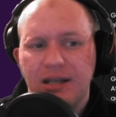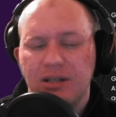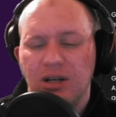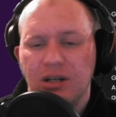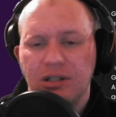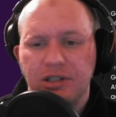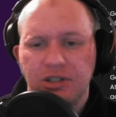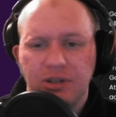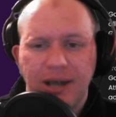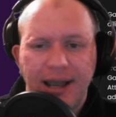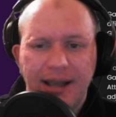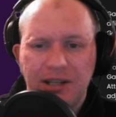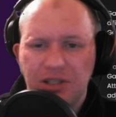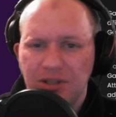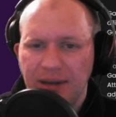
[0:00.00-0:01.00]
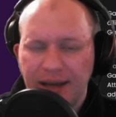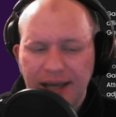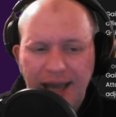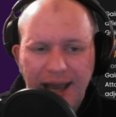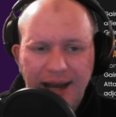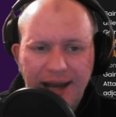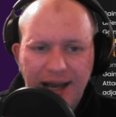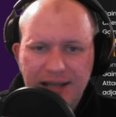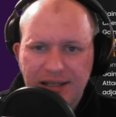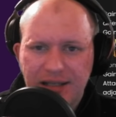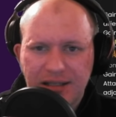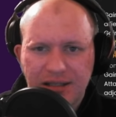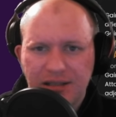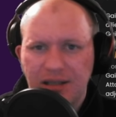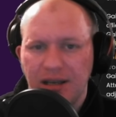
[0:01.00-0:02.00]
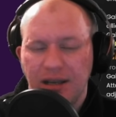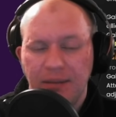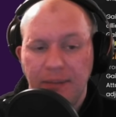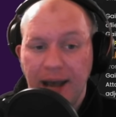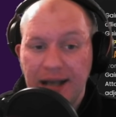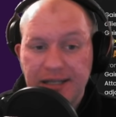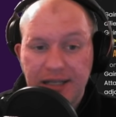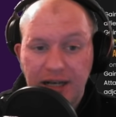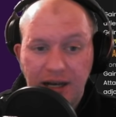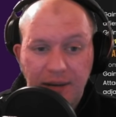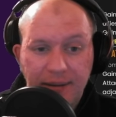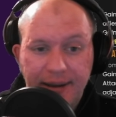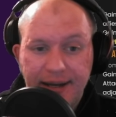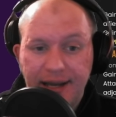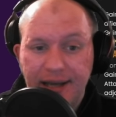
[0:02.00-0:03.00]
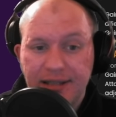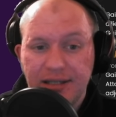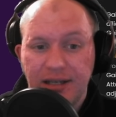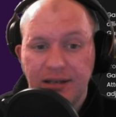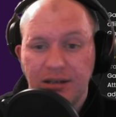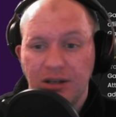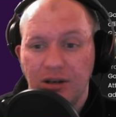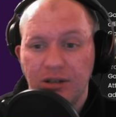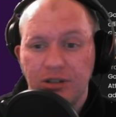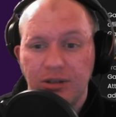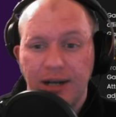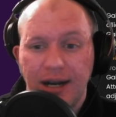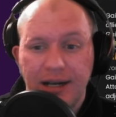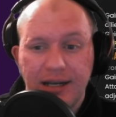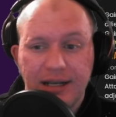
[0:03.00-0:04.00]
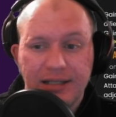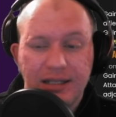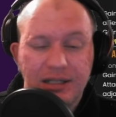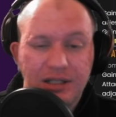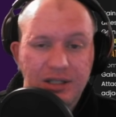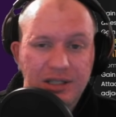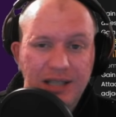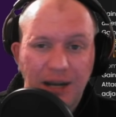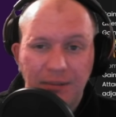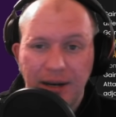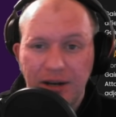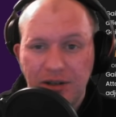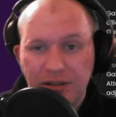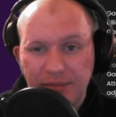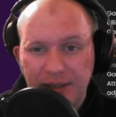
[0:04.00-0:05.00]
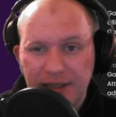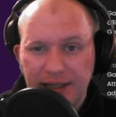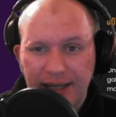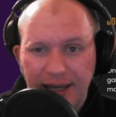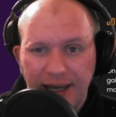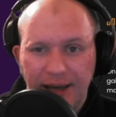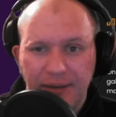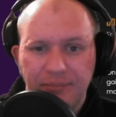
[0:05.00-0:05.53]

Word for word: Doctor Strange, again, has a, the capacity to be decent. Ghost Rider does. There's just someone who's missing here.